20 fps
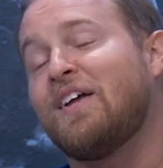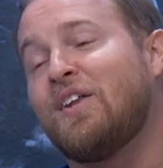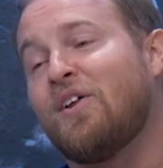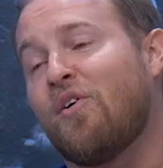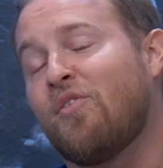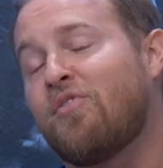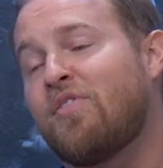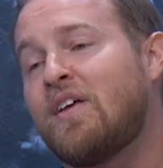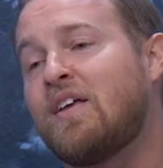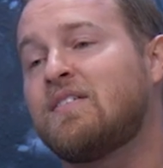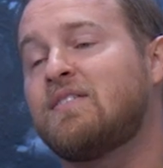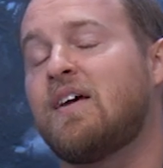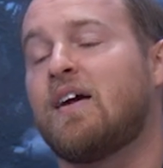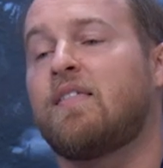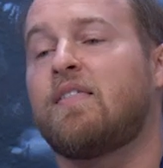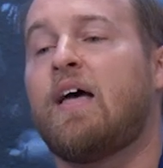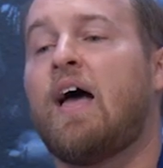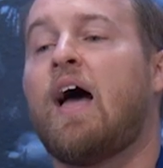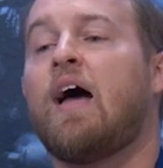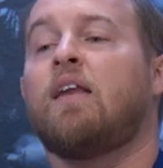You know, things
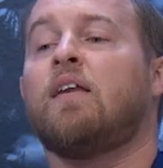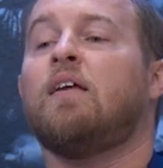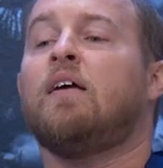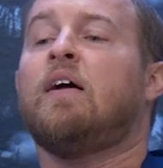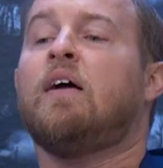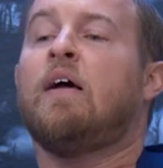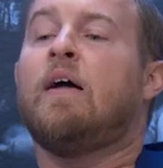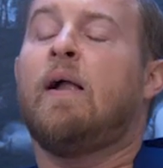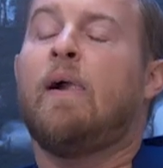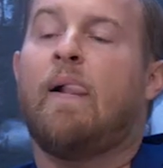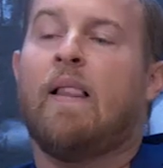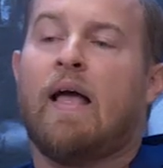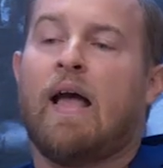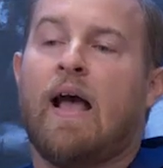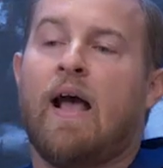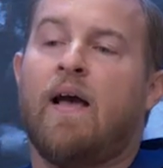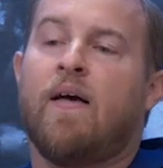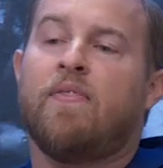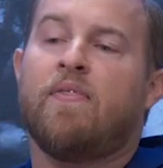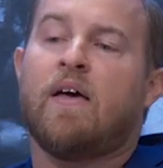like that.
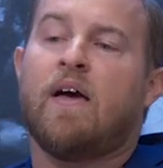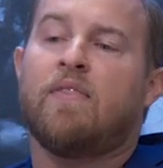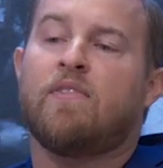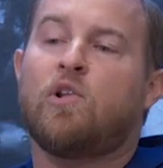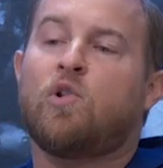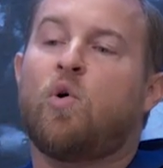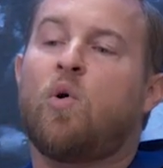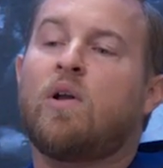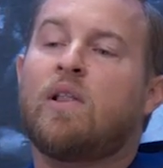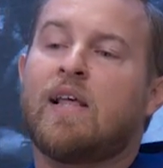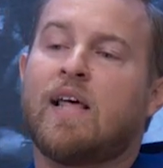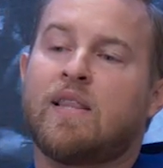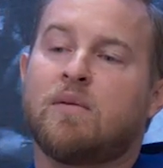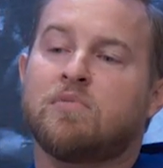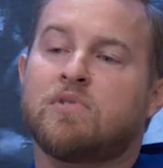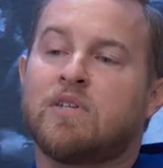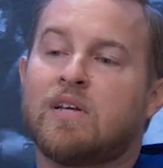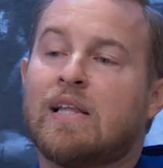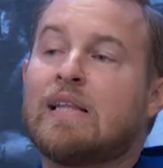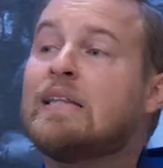And then the Lord led them
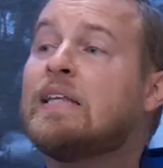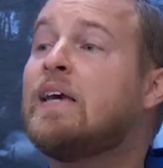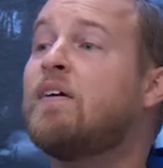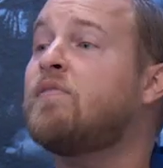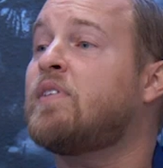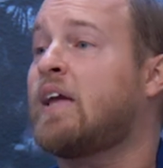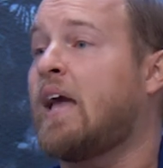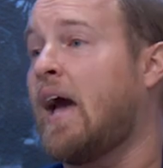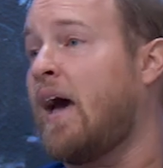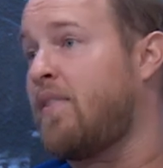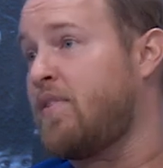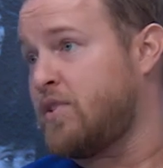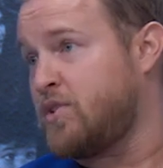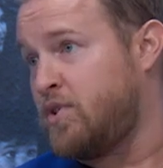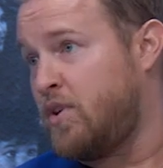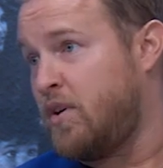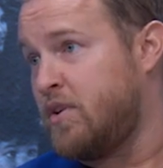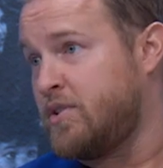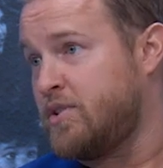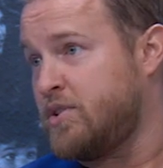to leave the Catholic
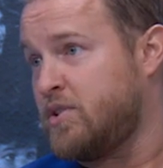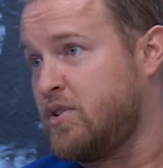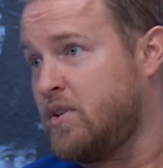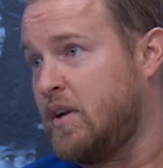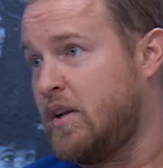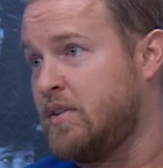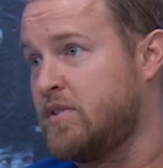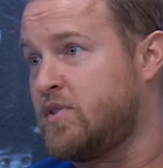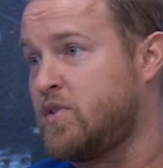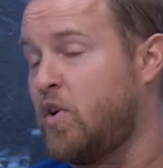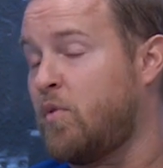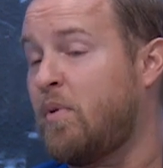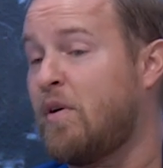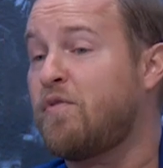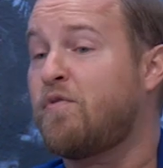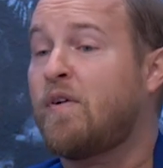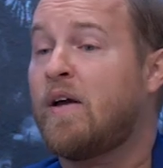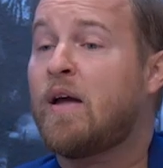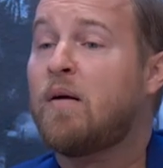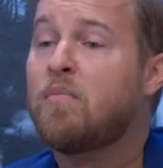church. And so my
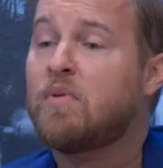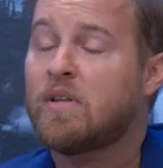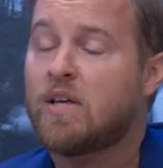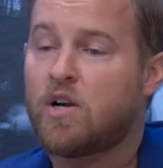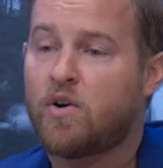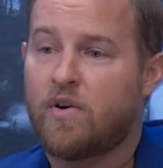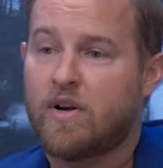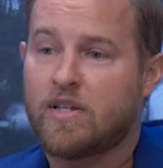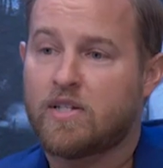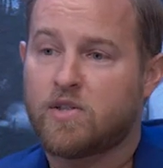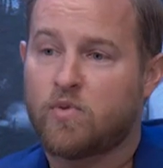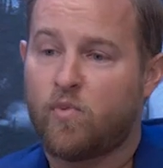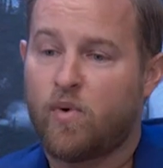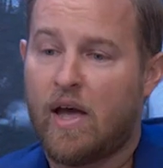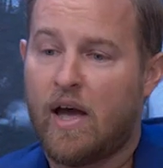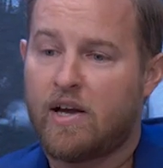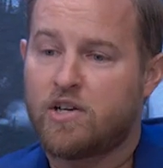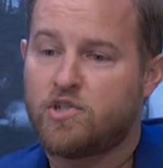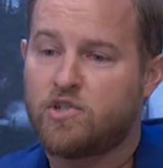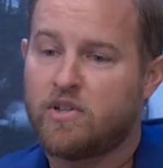family, Chris, we
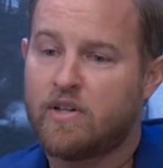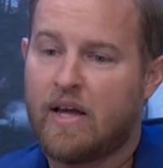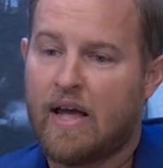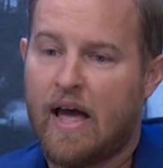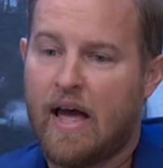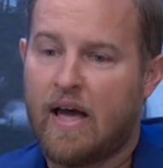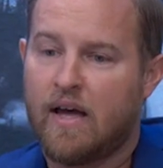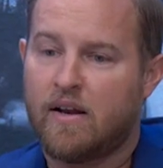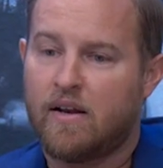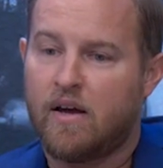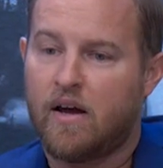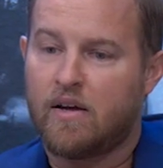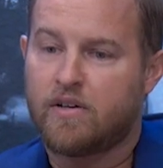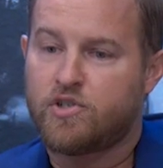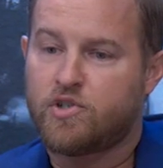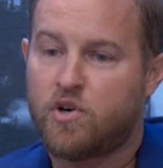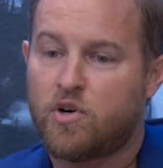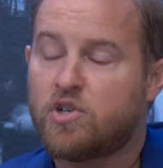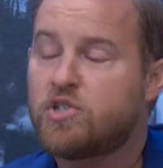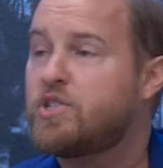actually had a
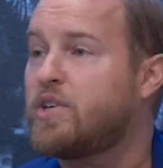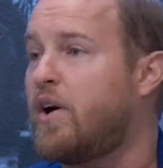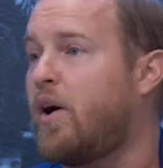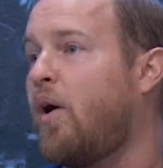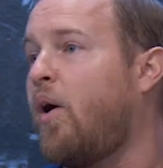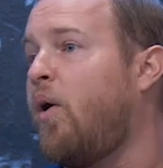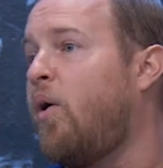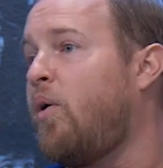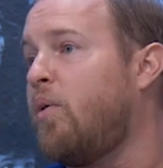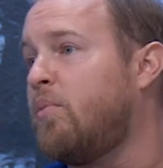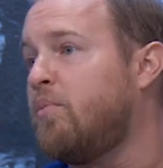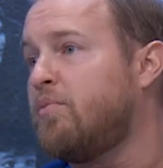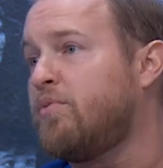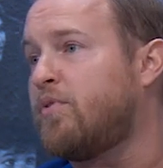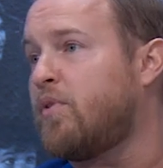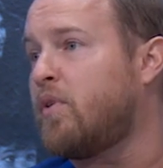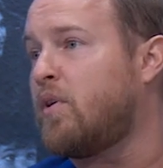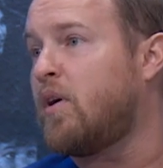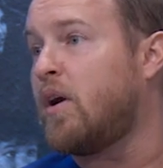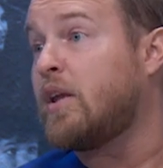church in our home
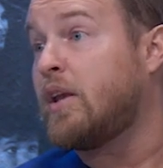for a